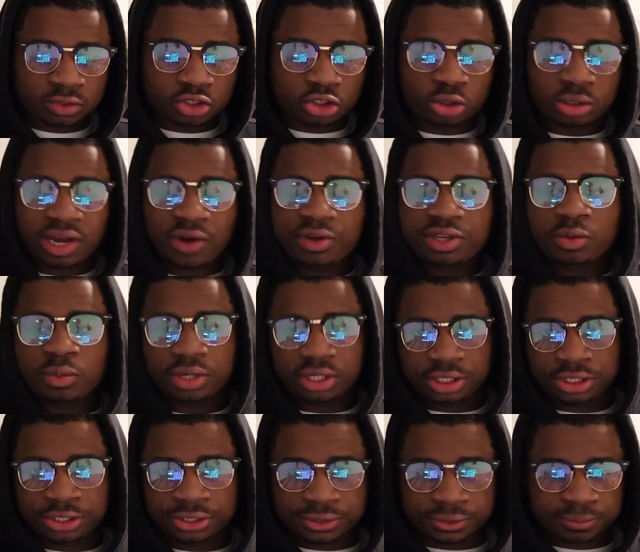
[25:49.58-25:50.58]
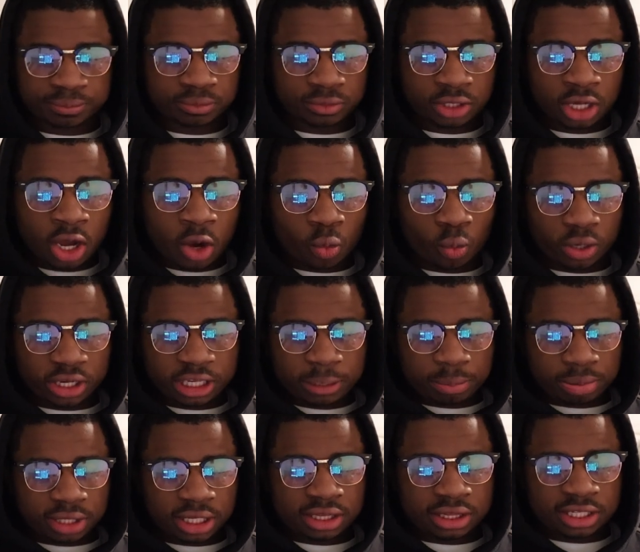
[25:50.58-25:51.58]
So now he went here. When he
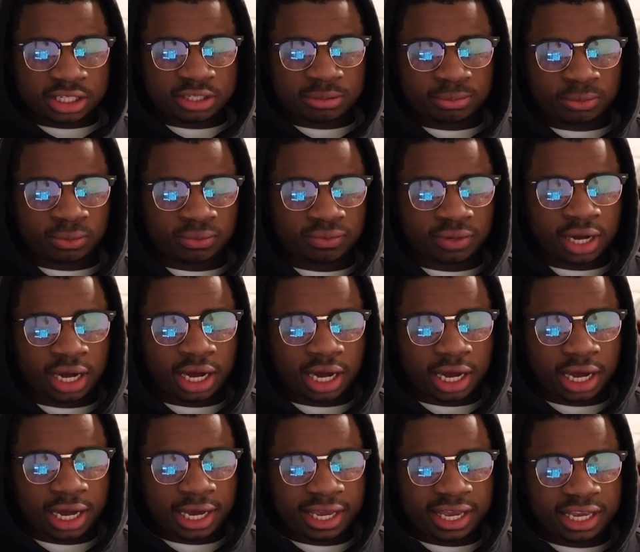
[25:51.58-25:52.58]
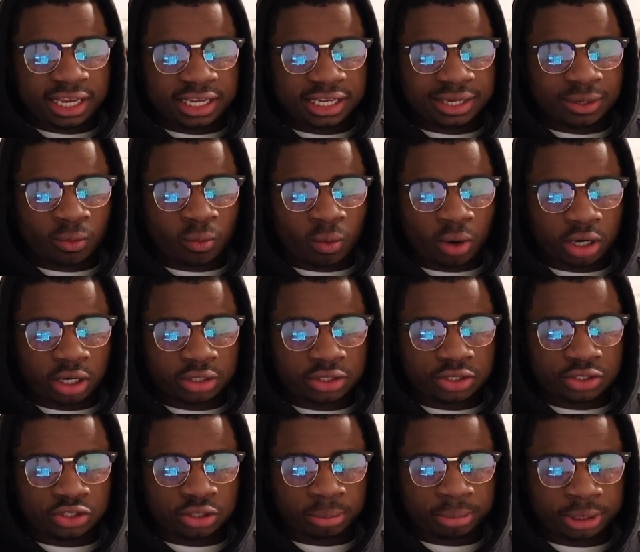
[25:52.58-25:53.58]
played this move, I wanted
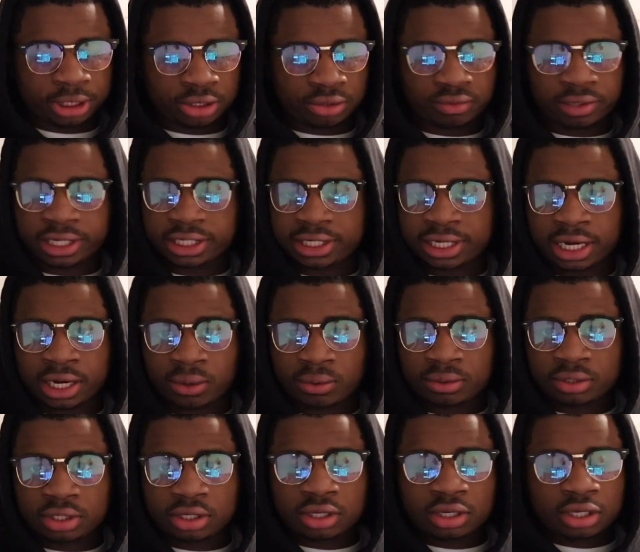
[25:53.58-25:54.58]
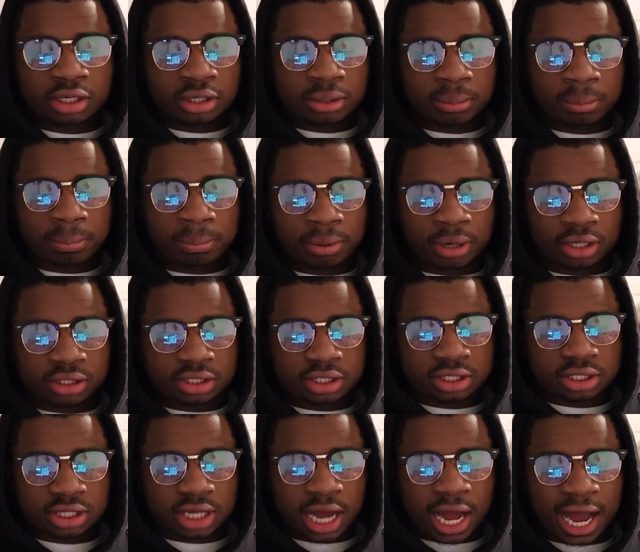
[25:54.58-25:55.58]
to jump here right now.
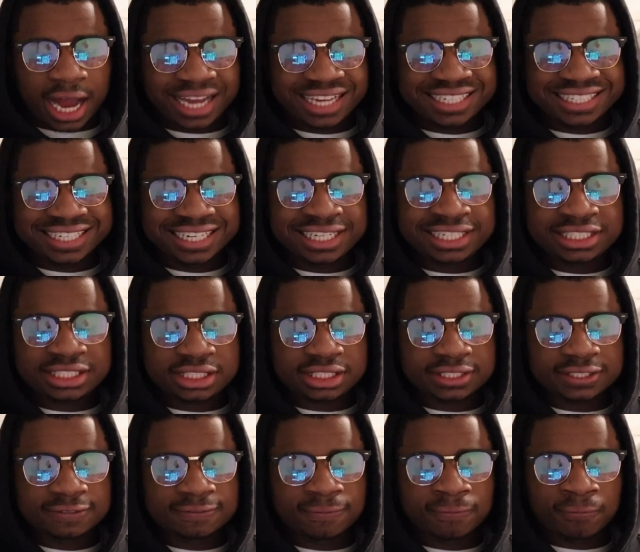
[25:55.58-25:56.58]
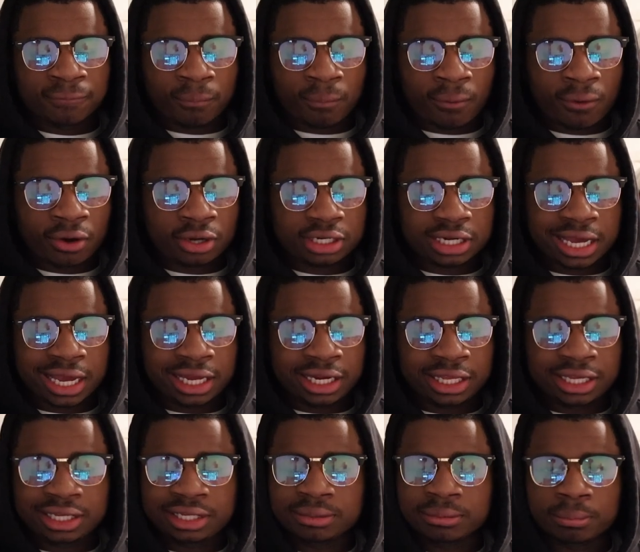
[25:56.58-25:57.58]
But I didn't want
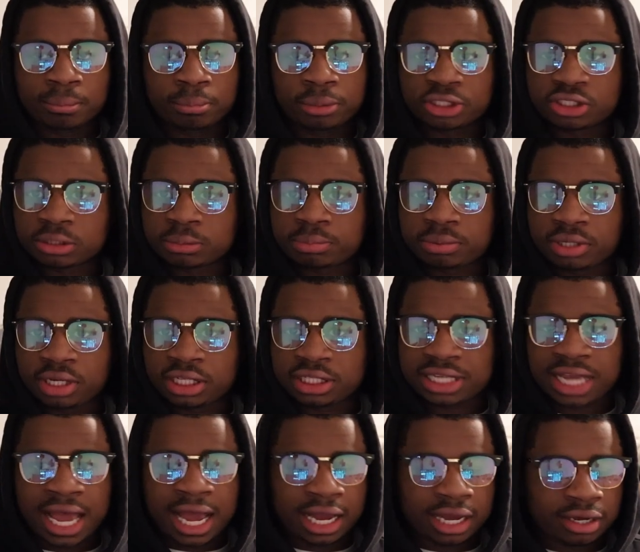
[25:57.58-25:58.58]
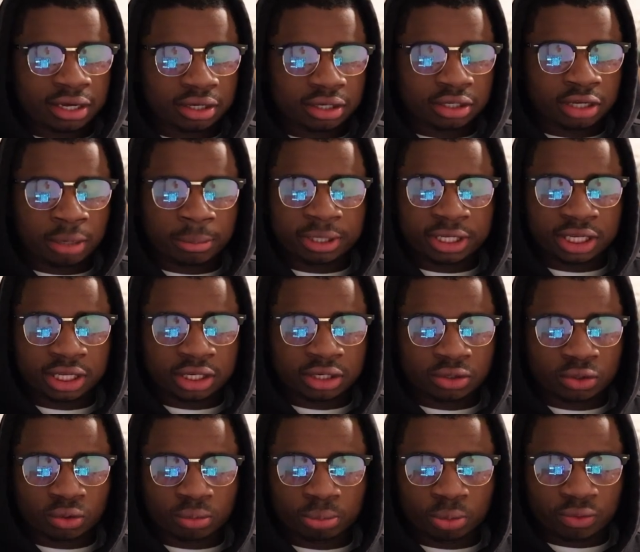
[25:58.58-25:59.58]
any bishop attack coming in
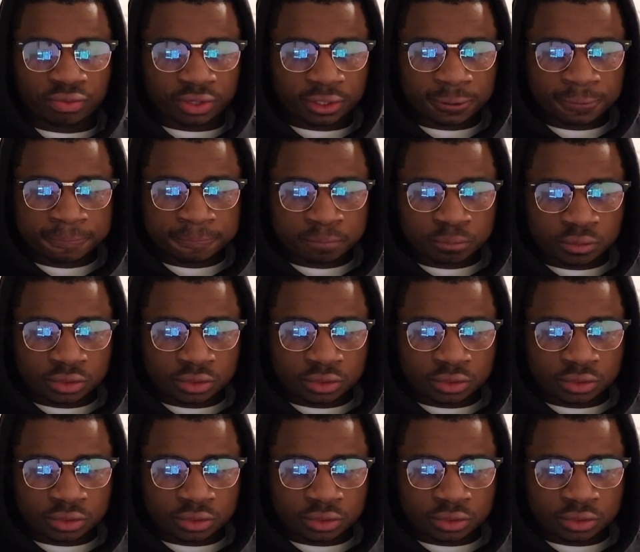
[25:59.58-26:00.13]
or moving.